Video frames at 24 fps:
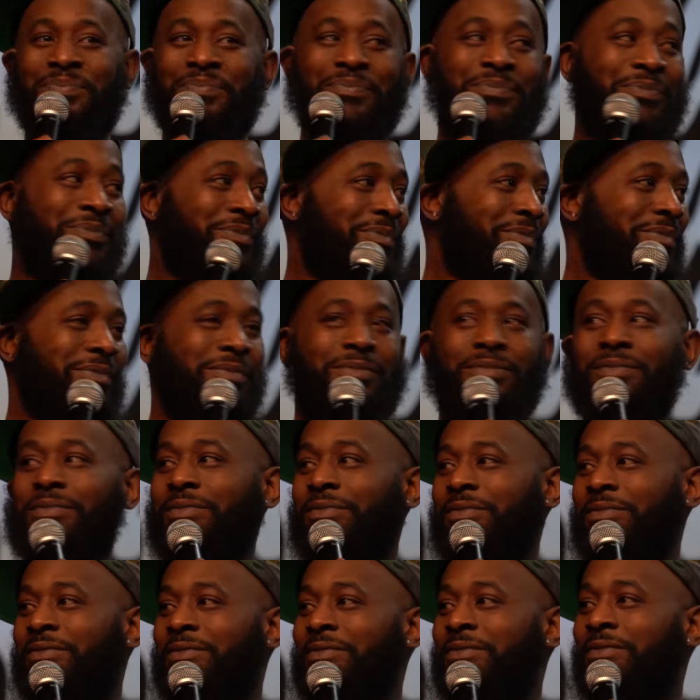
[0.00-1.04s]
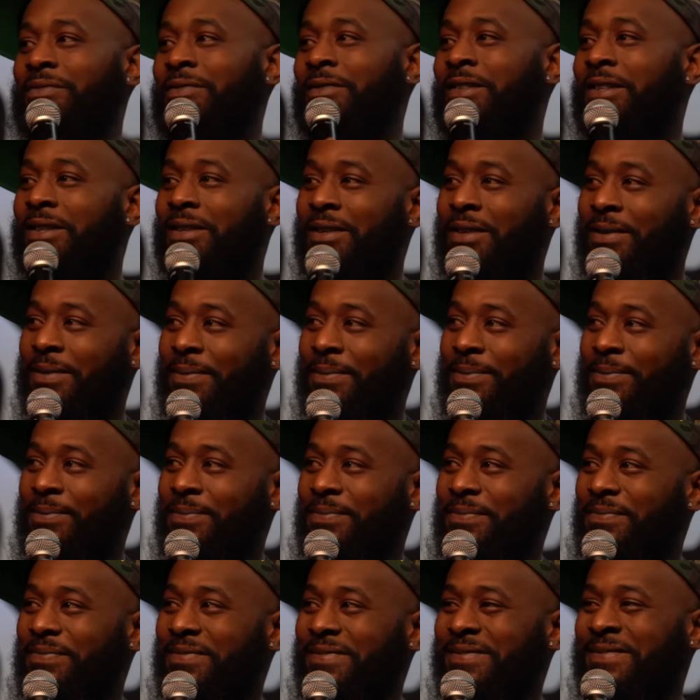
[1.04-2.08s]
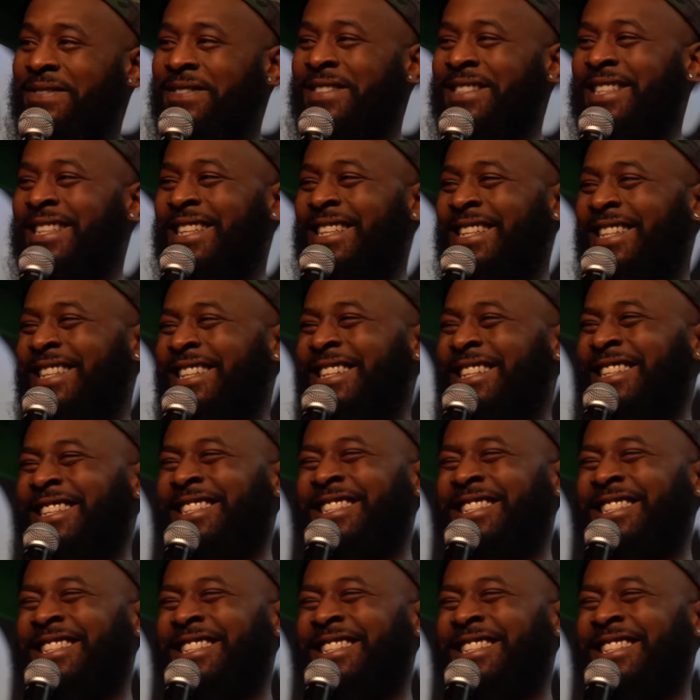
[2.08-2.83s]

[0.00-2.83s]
(no one is talking)